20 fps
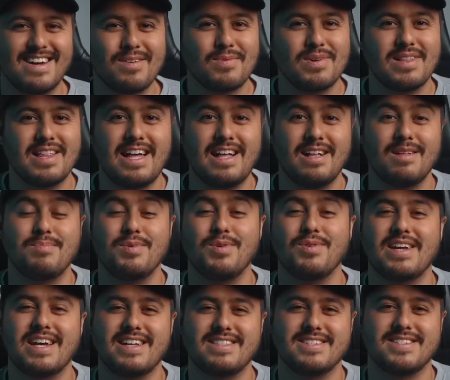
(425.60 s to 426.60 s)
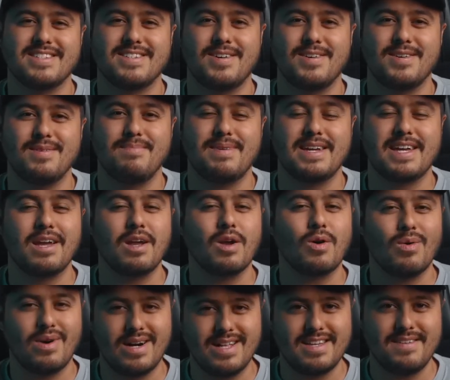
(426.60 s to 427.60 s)
that will help you get started making
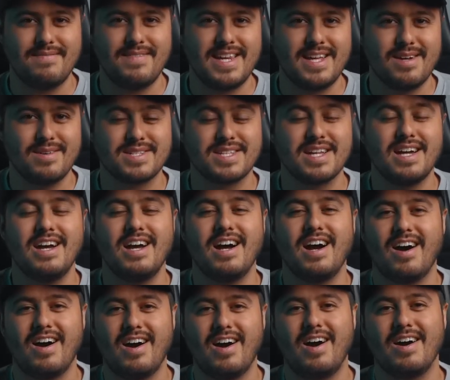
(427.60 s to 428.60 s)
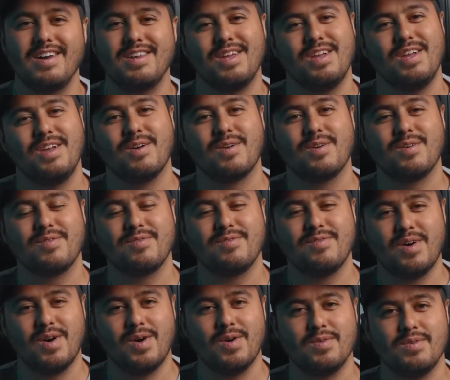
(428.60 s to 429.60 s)
quality videos on your
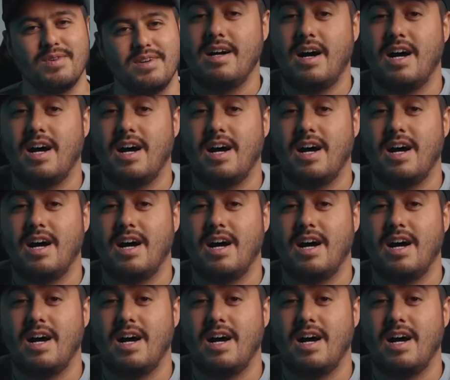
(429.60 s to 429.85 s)
phone.